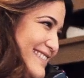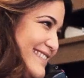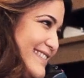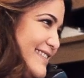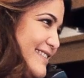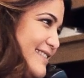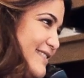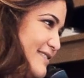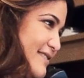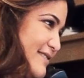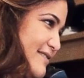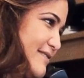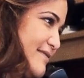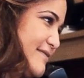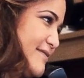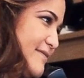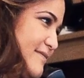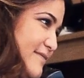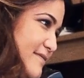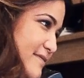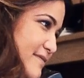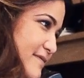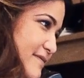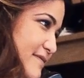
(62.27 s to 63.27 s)
you
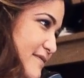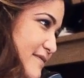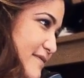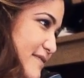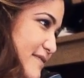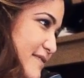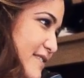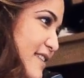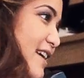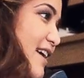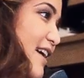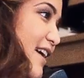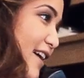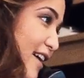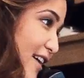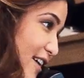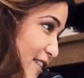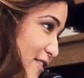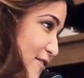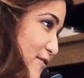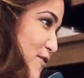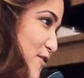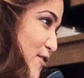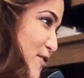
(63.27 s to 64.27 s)
navigate through it.
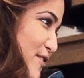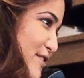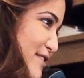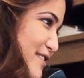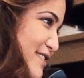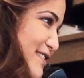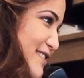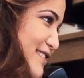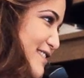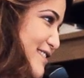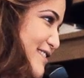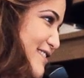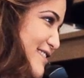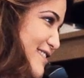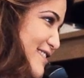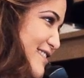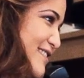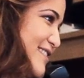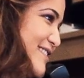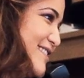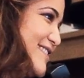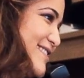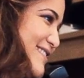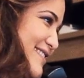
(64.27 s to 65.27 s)
We work
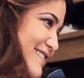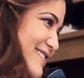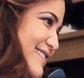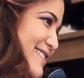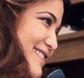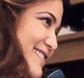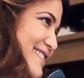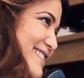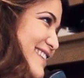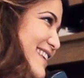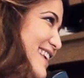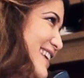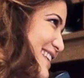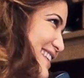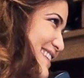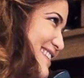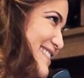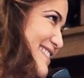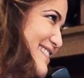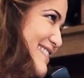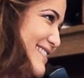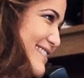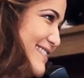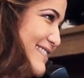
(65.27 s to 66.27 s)
closely with
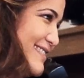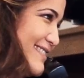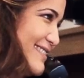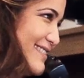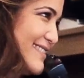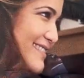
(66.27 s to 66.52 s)
you to not